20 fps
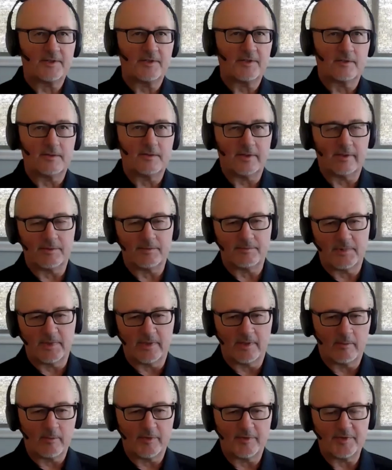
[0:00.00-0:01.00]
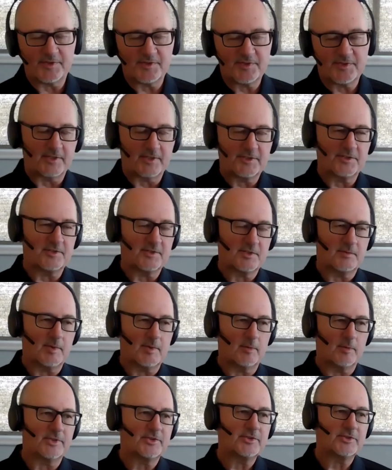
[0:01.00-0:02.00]
in a number of these sessions
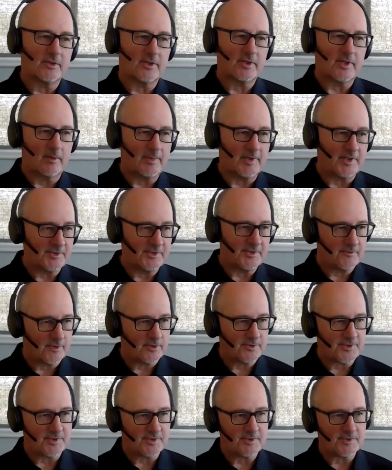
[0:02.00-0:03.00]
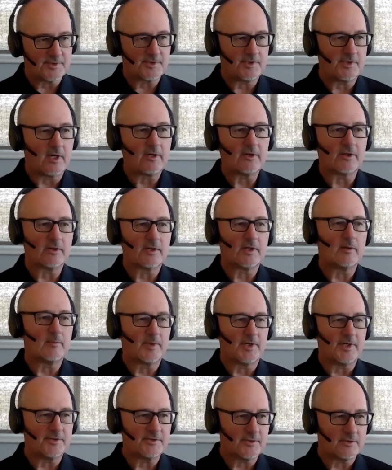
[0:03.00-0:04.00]
about mature companies versus younger
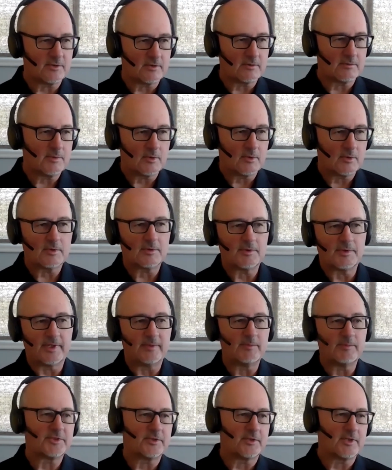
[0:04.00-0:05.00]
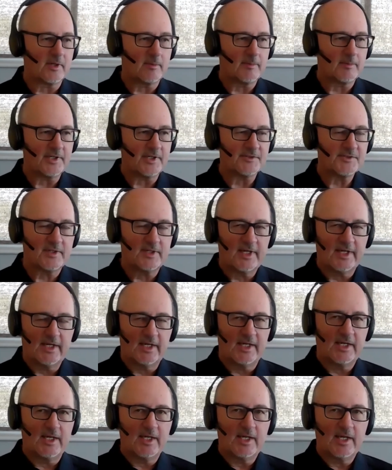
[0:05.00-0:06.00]
companies or immature companies.
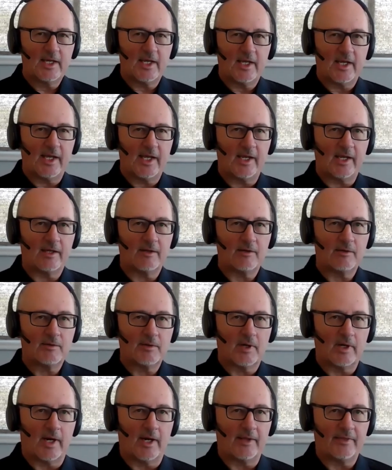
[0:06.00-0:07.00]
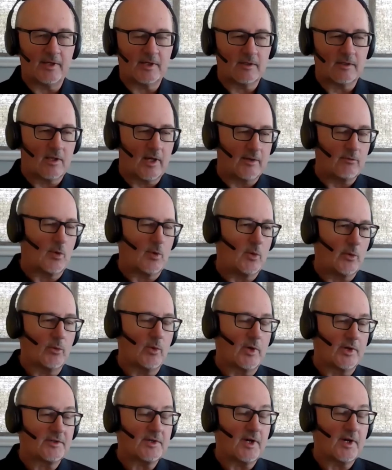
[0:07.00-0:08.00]
And I think a lot of what we
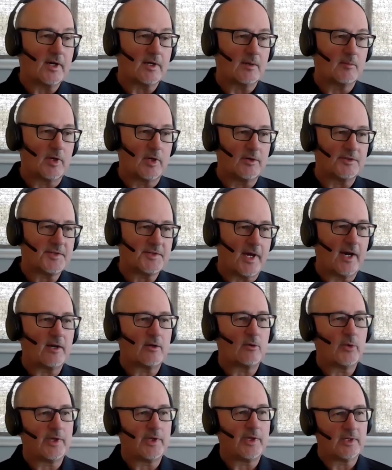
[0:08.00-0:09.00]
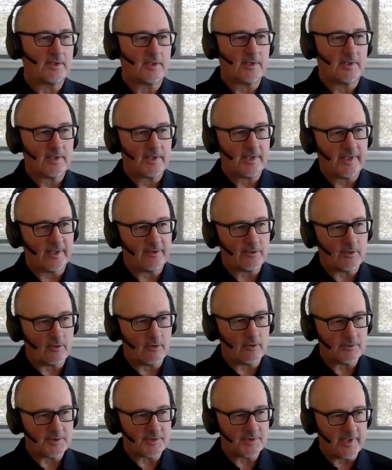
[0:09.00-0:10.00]
want to talk about is how do we get
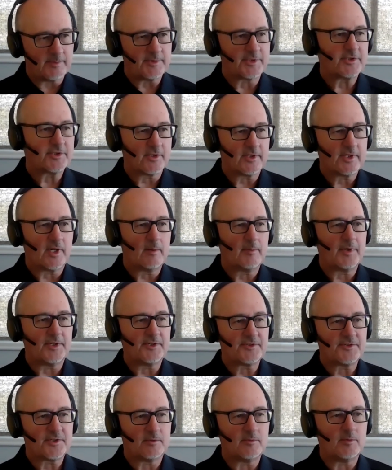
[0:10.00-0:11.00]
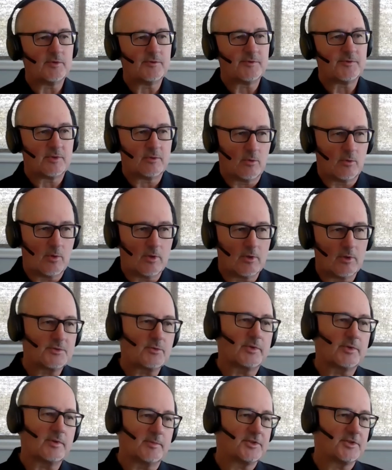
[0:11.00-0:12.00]
those immature companies to move towards
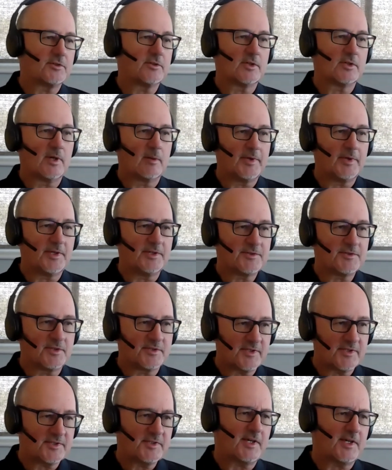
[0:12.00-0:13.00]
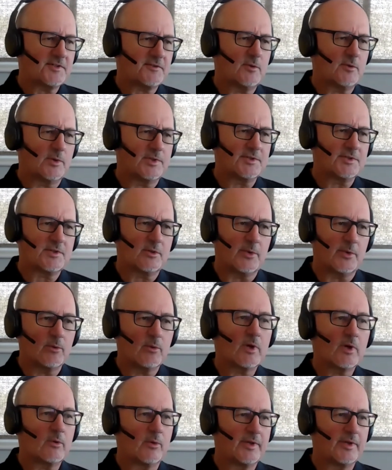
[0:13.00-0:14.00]
what the mature companies, the successful ones that we
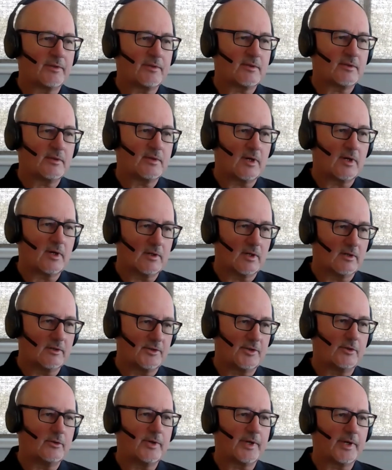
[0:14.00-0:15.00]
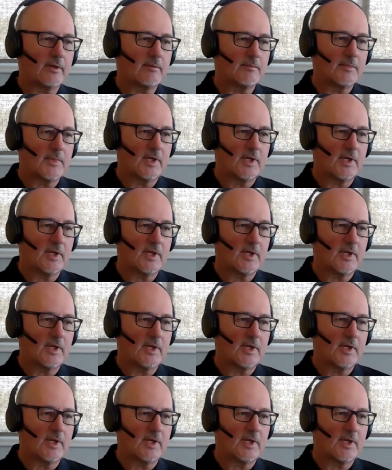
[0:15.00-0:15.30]
work with, are doing.